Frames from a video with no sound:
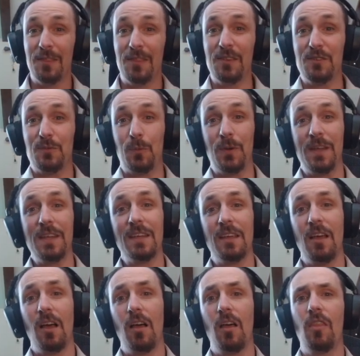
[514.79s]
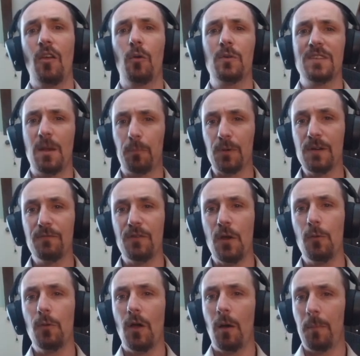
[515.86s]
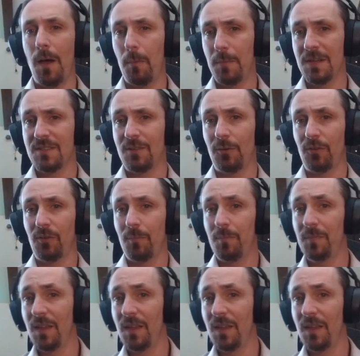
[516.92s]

This week, there was a brief note about missiles,